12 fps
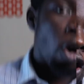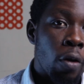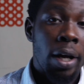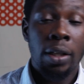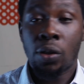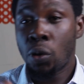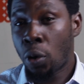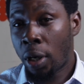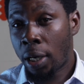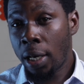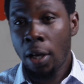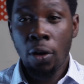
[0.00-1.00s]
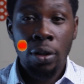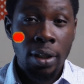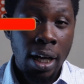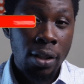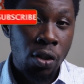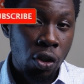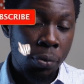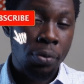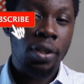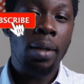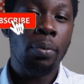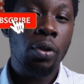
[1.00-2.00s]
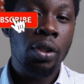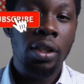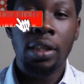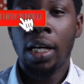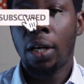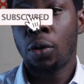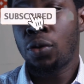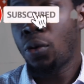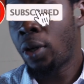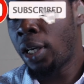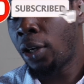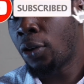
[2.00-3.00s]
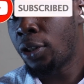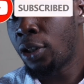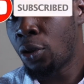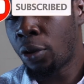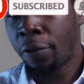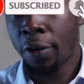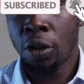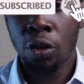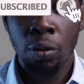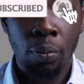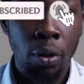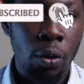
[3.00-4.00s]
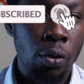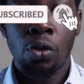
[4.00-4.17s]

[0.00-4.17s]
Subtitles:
Alright, so click on that subscribe button and also click on the notification bell